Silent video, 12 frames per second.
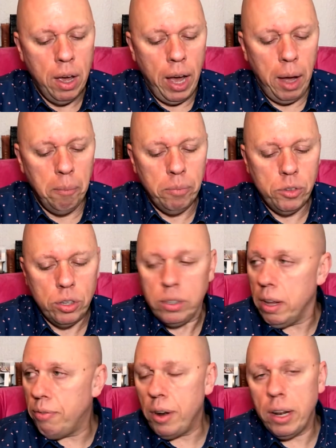So
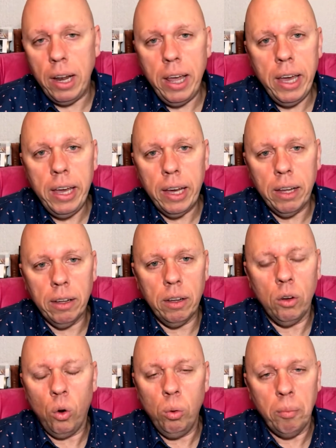definitely,
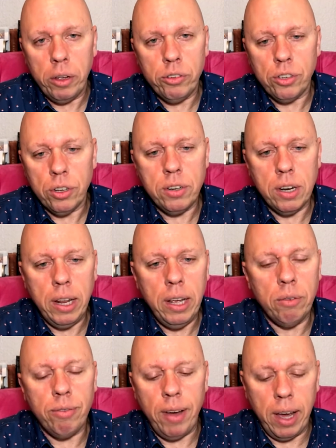almost certainly,
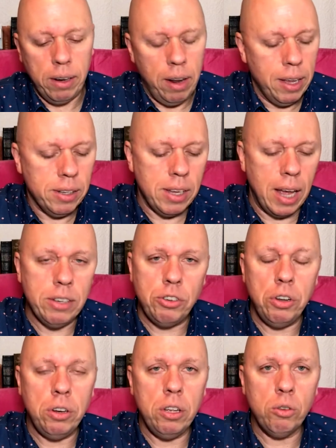in fact, excise
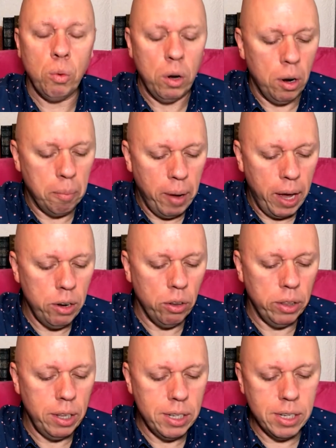duties were not paid
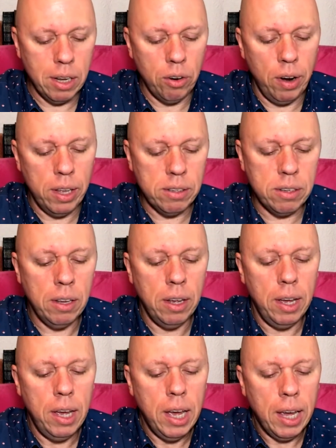on these cigarettes.
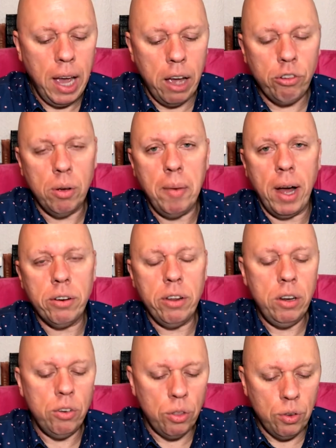Cash
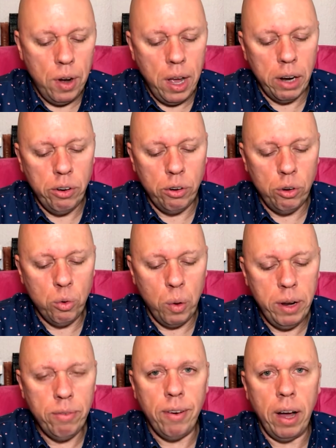amounting to
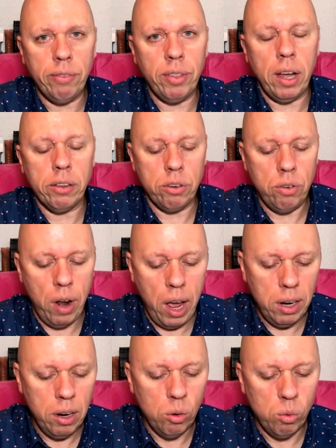325,000
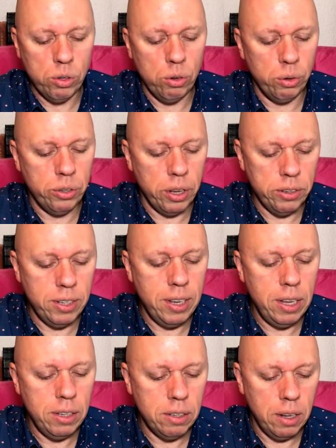rand was also
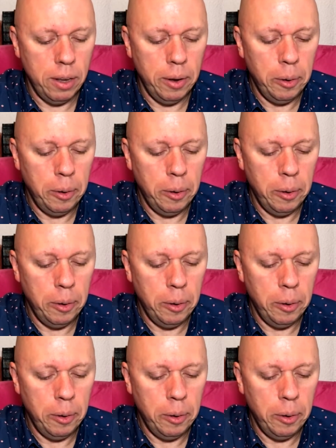seized.